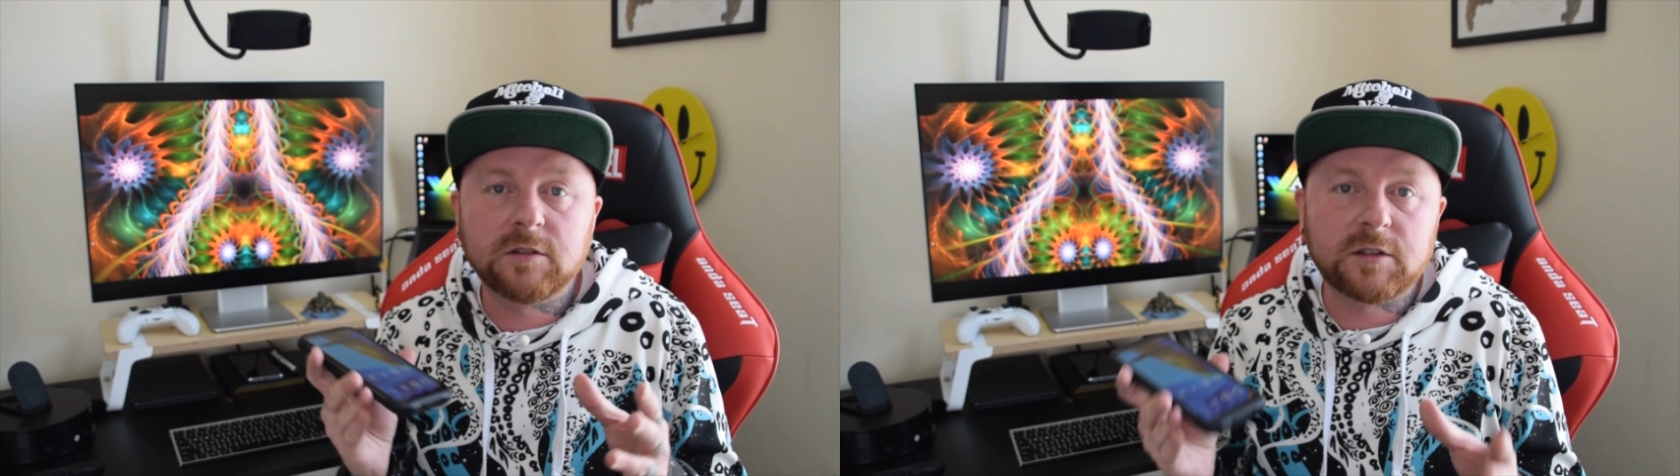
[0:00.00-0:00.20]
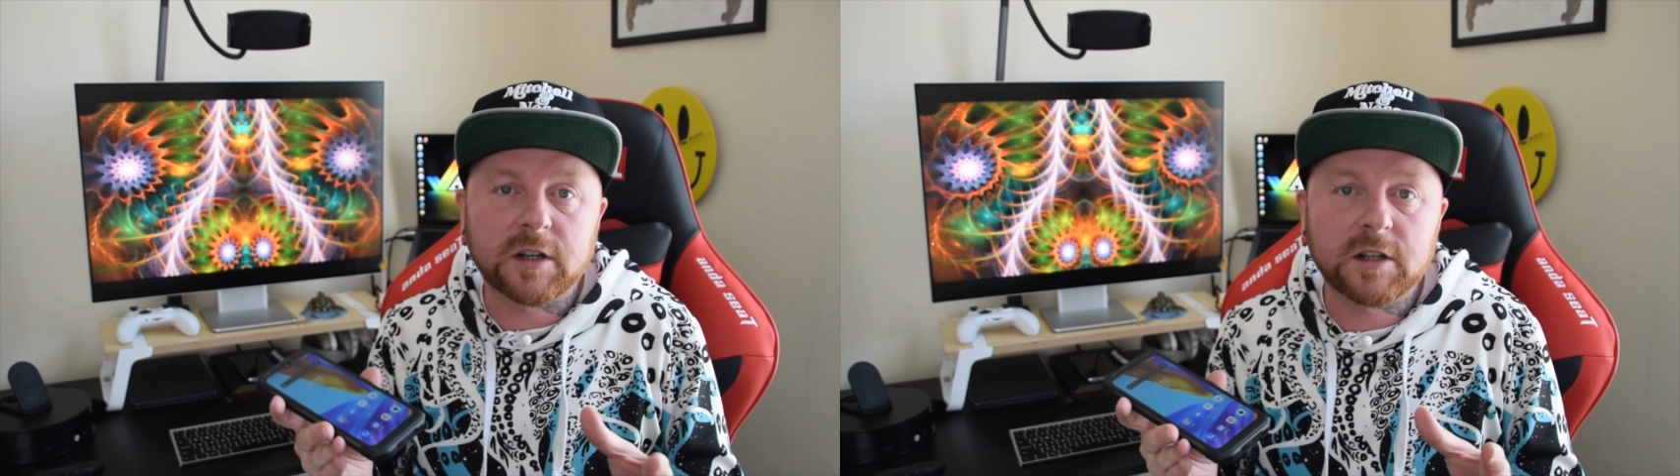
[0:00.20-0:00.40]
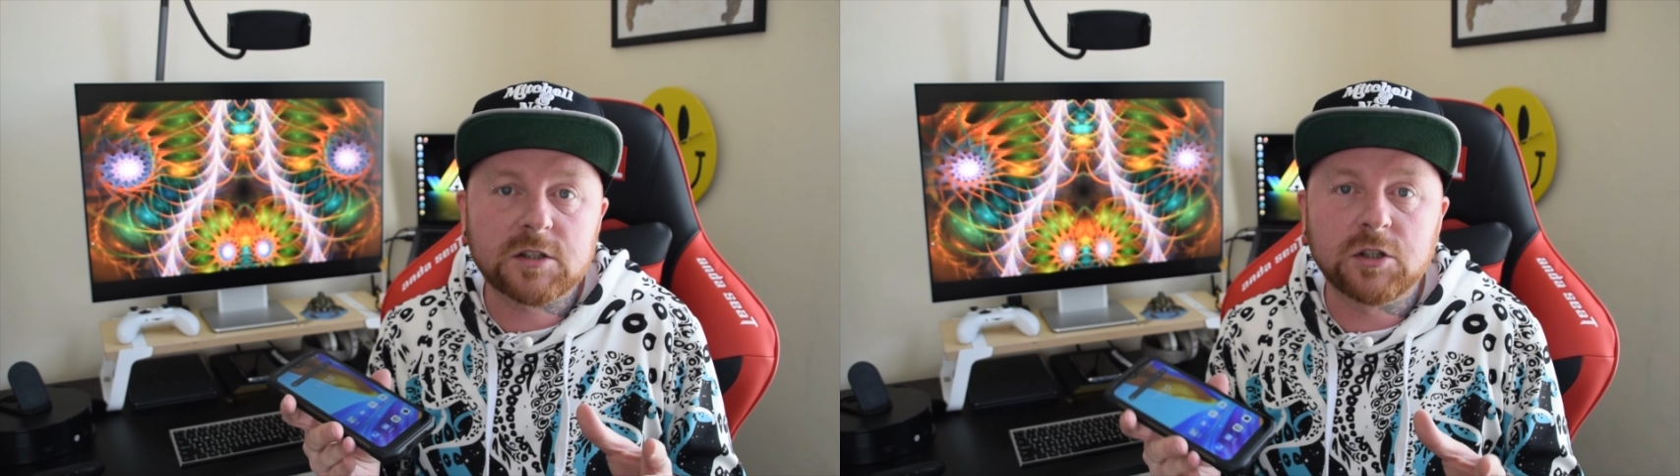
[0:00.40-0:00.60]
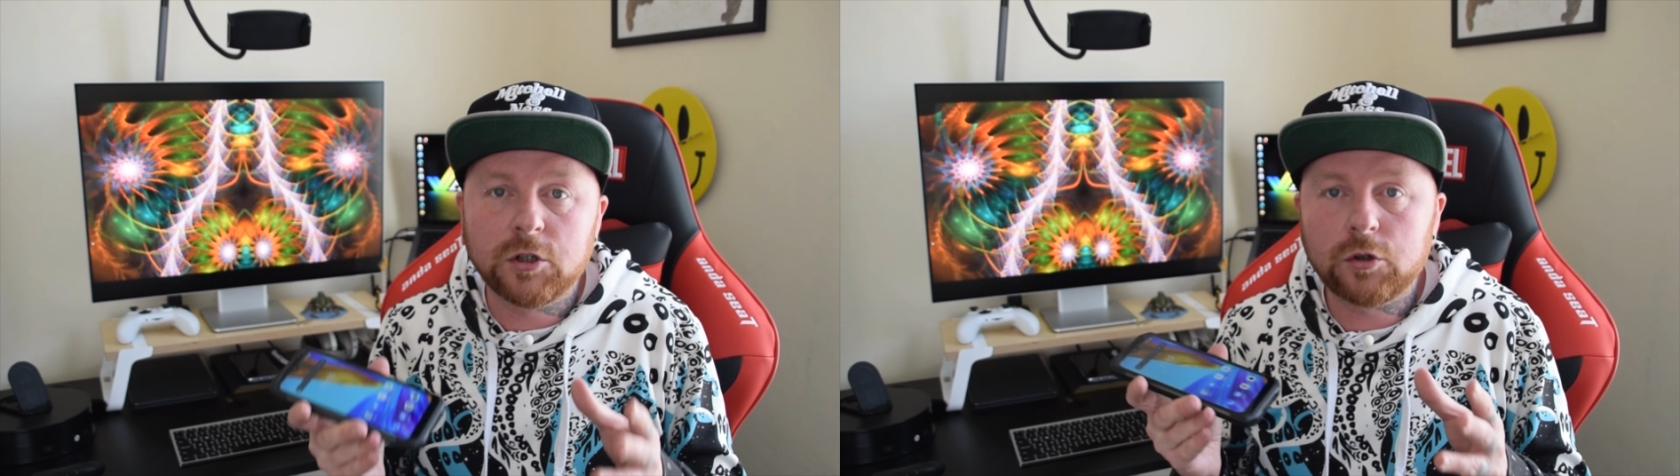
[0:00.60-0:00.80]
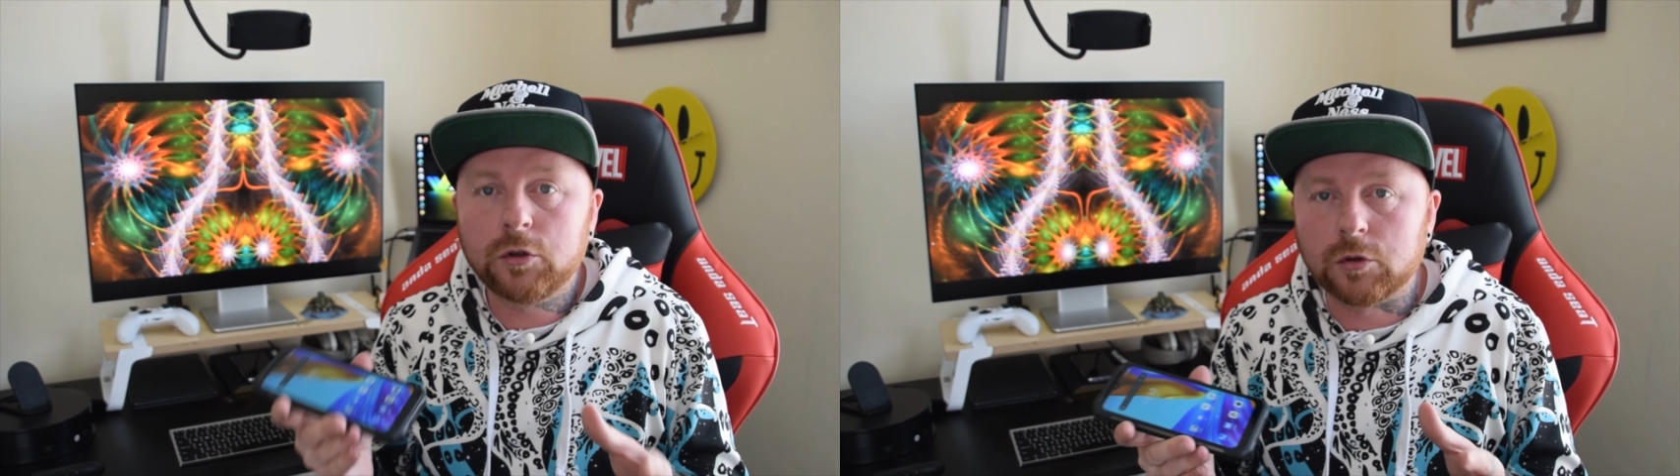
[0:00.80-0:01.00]
dirt
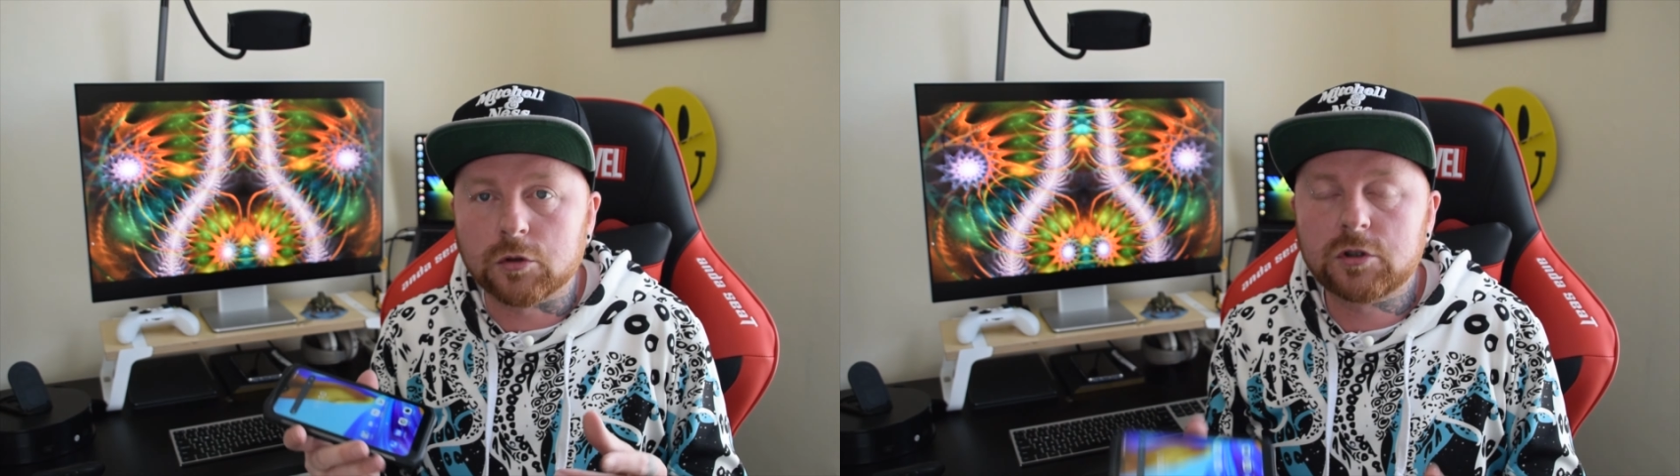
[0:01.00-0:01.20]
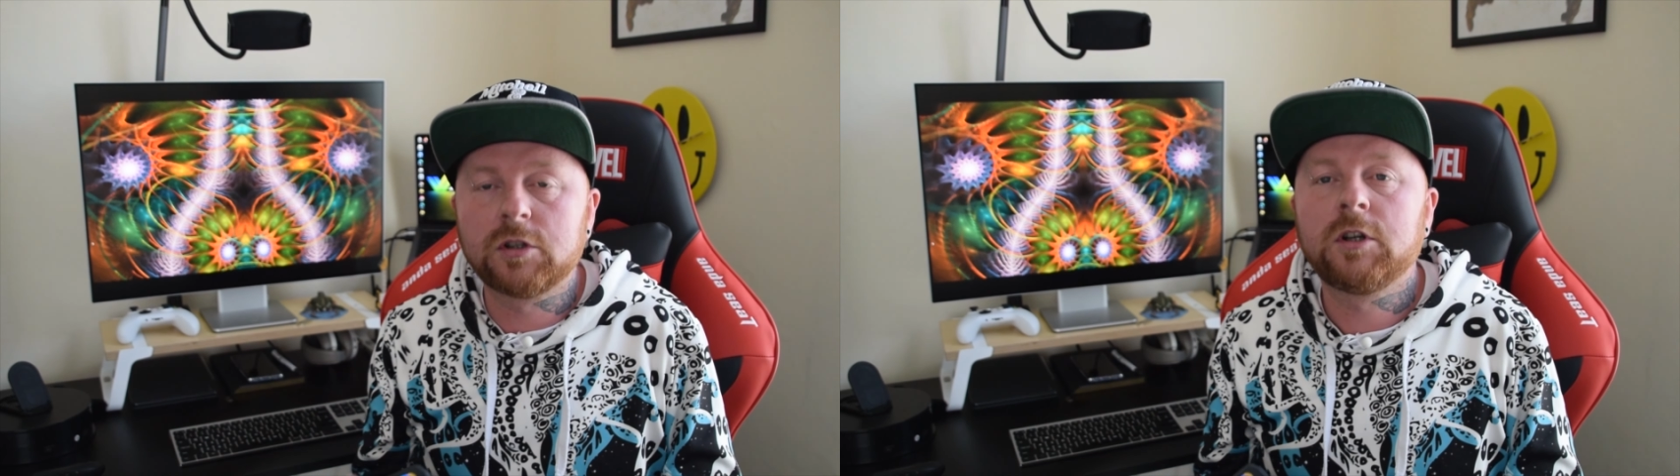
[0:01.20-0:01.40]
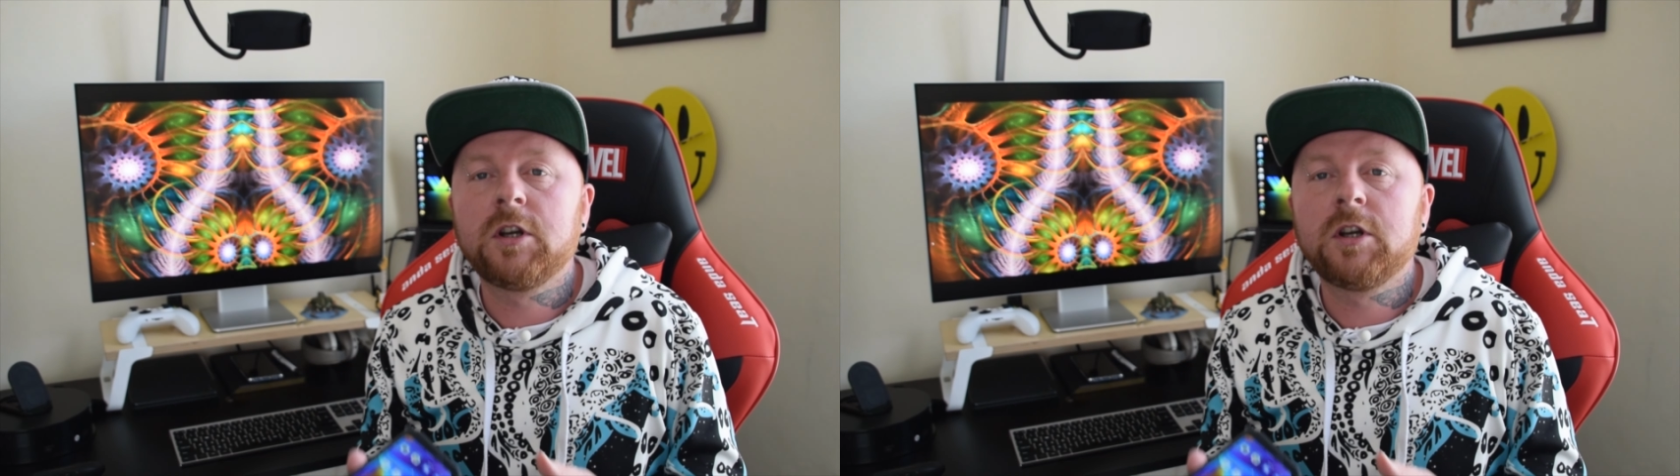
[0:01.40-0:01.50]
or dust